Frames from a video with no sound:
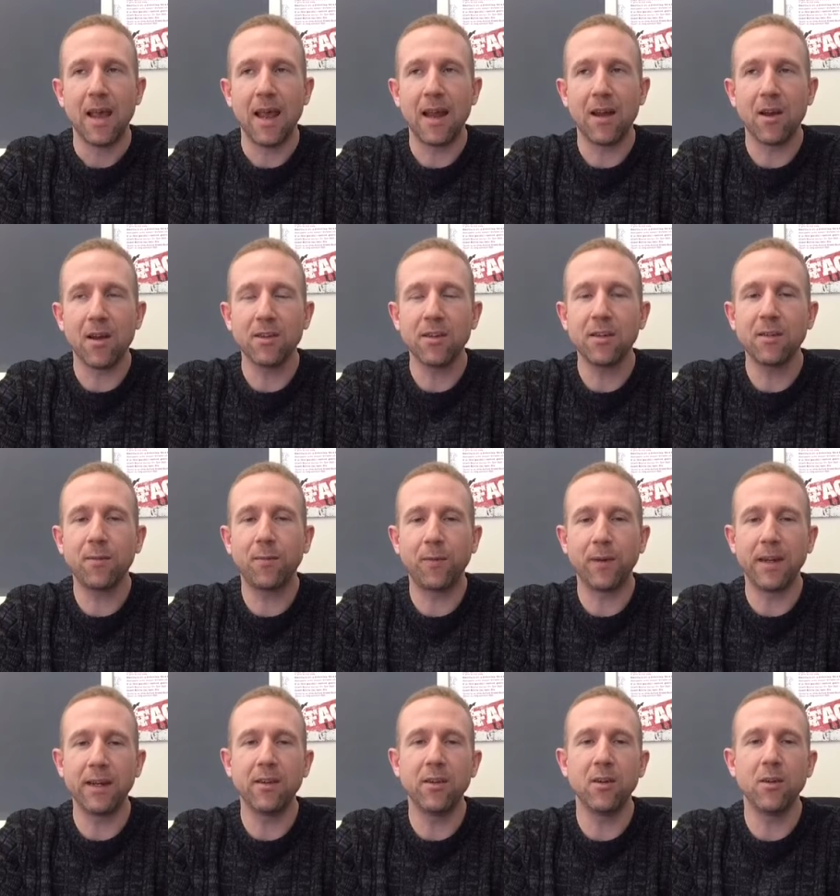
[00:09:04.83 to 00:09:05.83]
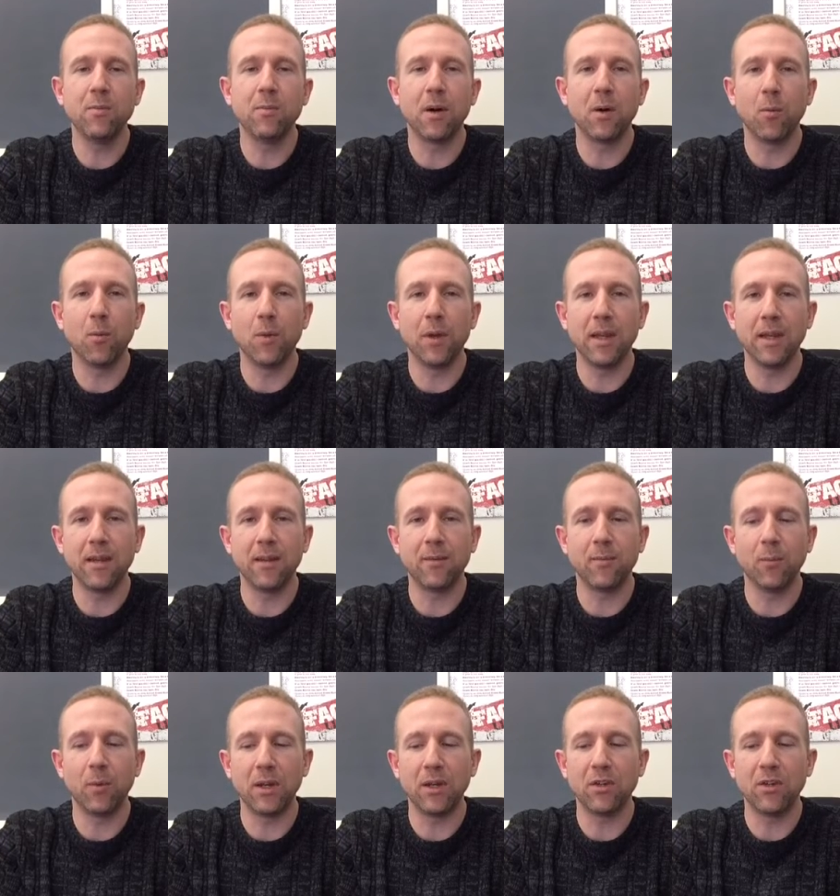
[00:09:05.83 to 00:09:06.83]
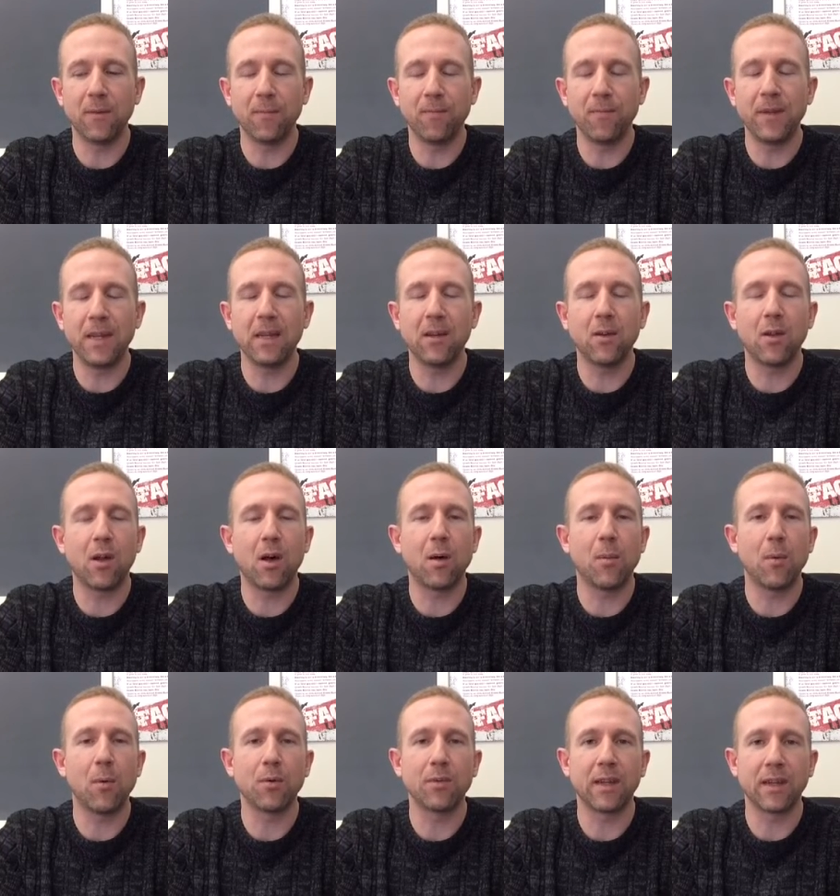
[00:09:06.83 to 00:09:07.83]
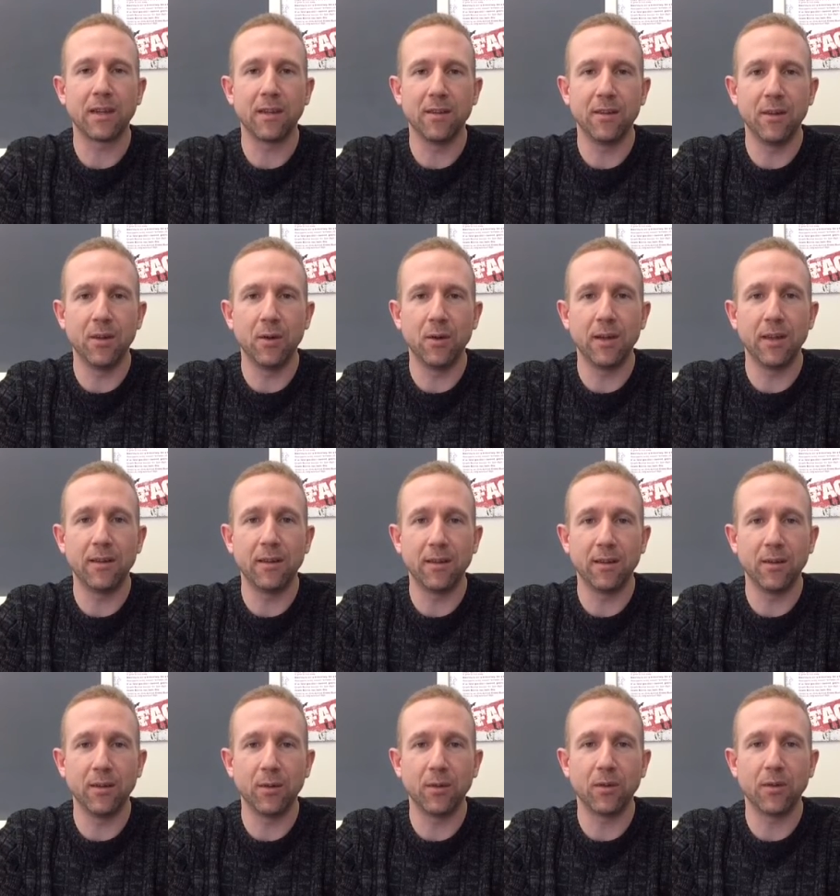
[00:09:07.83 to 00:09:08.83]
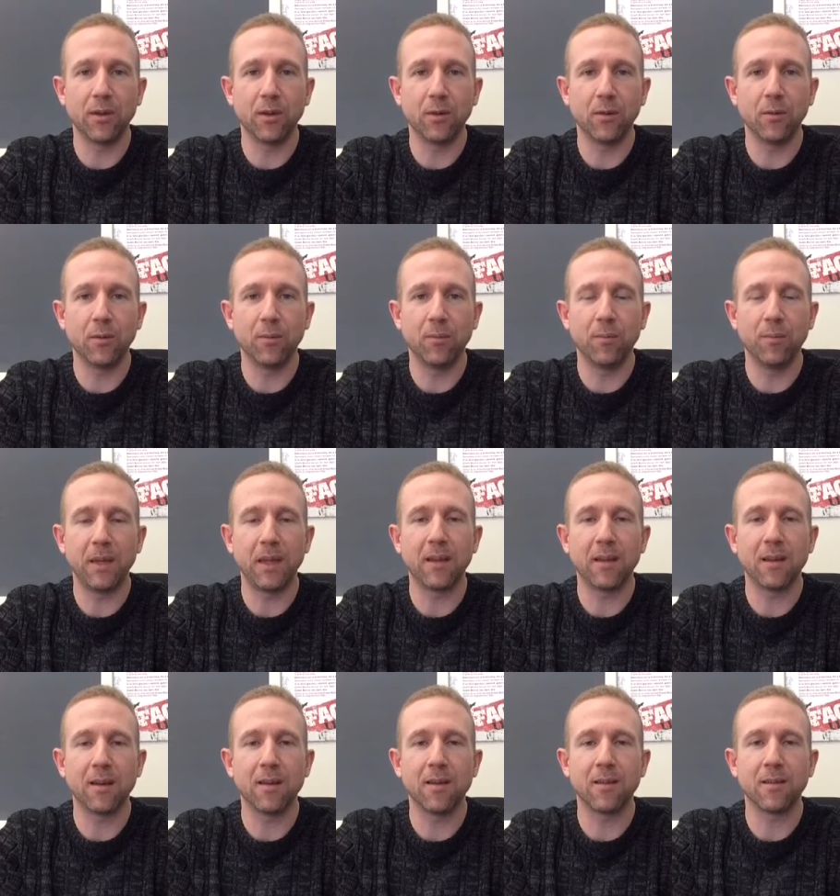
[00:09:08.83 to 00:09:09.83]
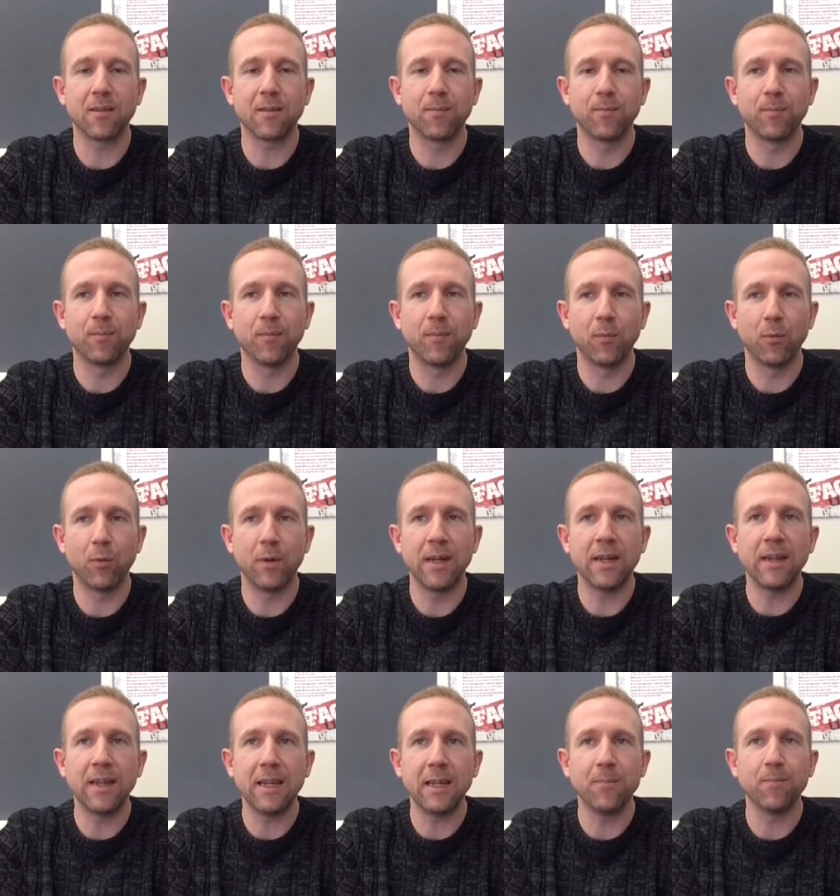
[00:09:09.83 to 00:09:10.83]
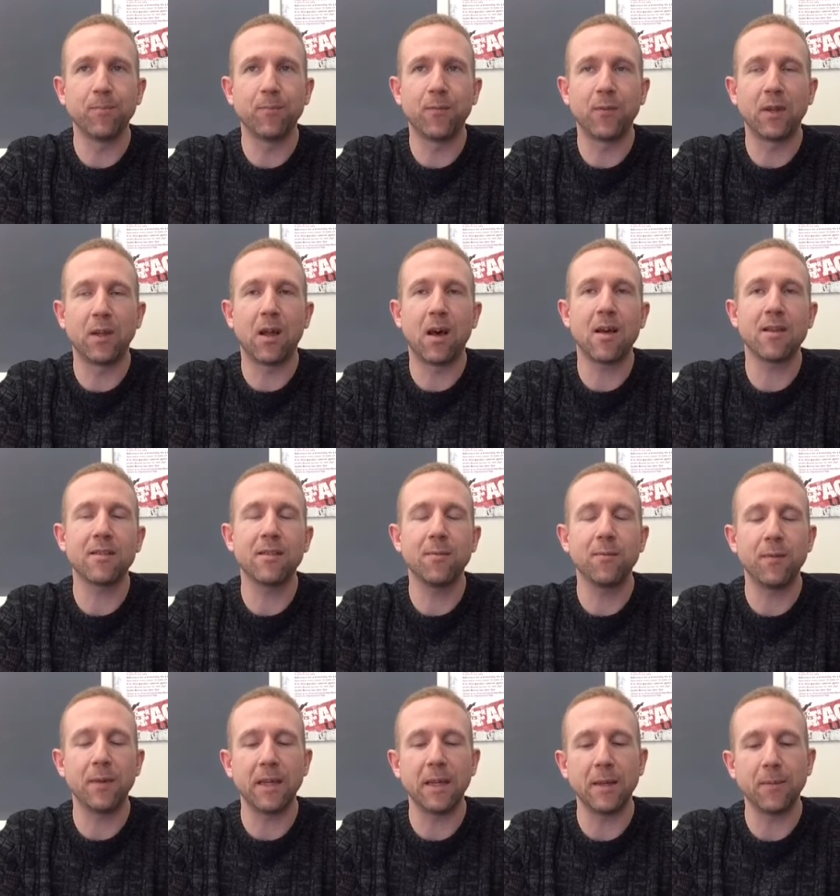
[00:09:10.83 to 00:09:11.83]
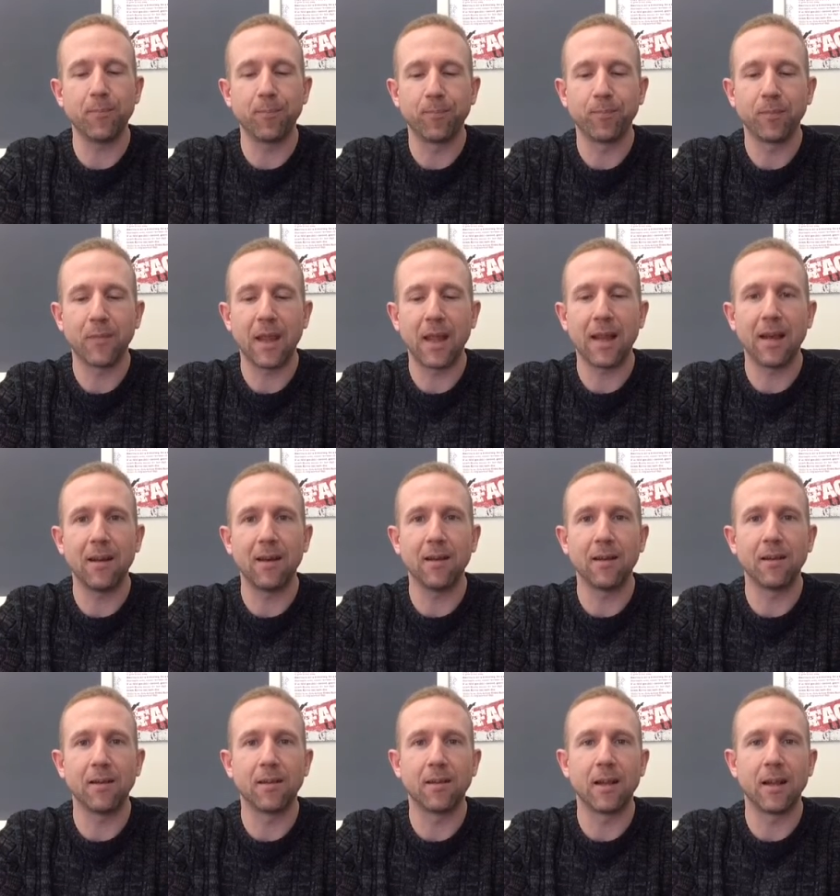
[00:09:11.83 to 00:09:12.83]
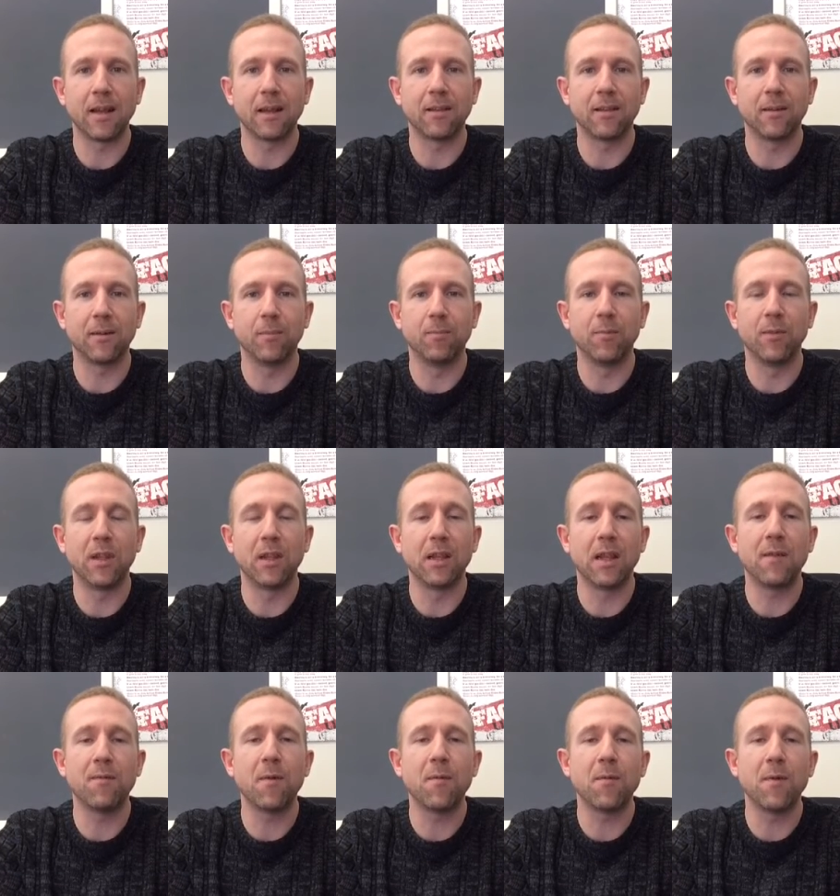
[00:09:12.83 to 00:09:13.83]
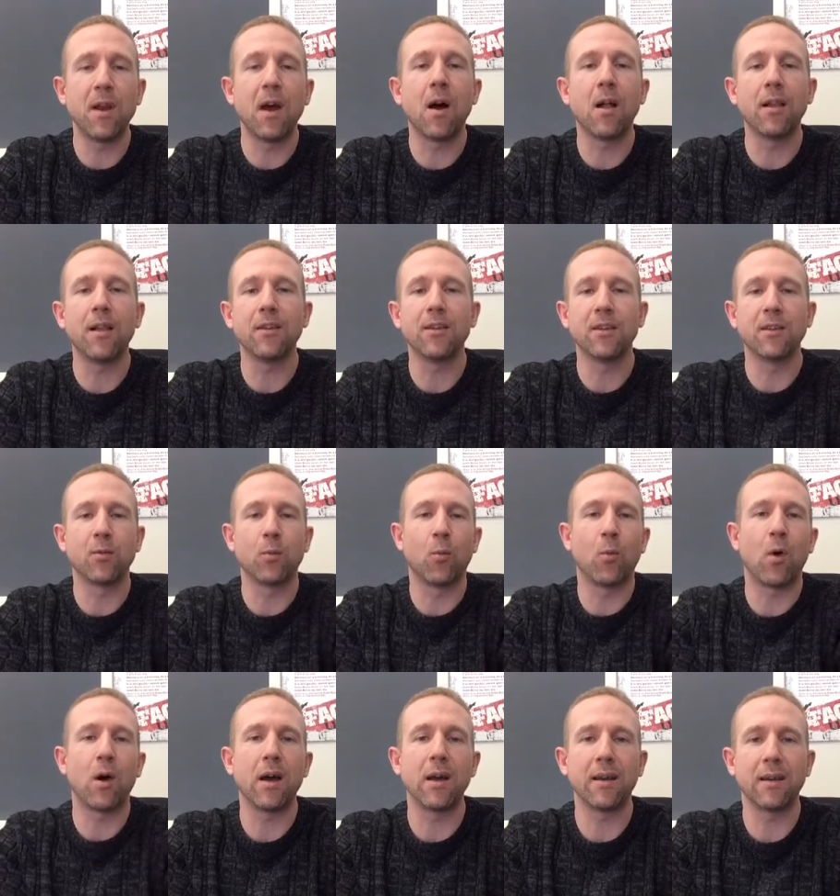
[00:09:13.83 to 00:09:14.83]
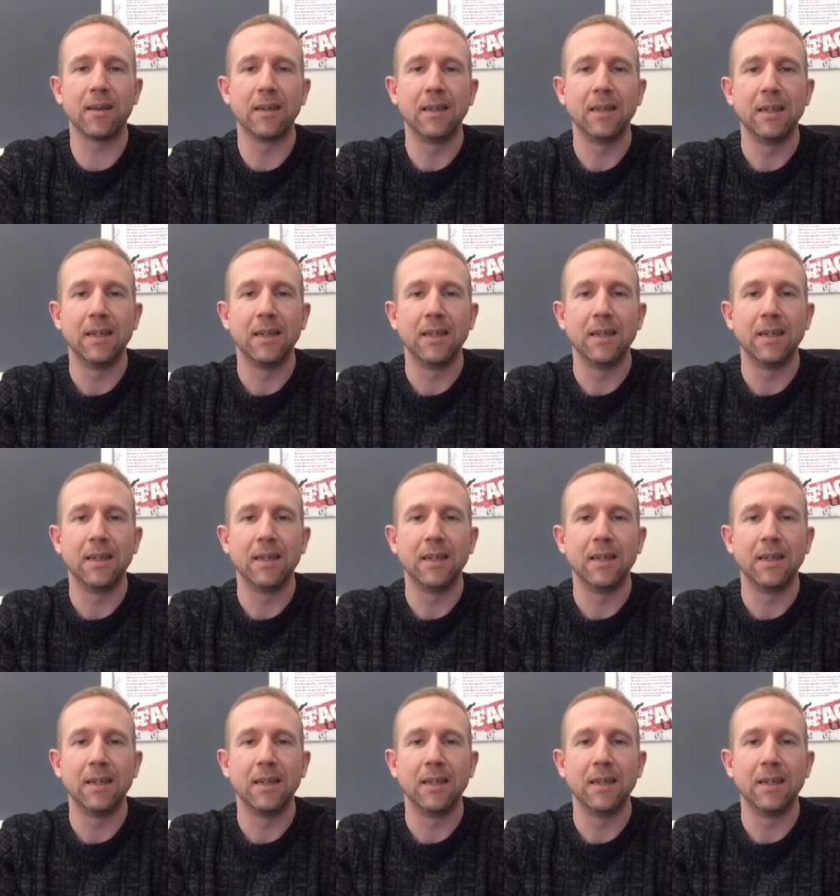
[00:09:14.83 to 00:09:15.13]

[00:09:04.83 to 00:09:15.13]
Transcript: And not just free to, but we should feel almost like a duty to do so, because really philosophy and like the love of knowledge is what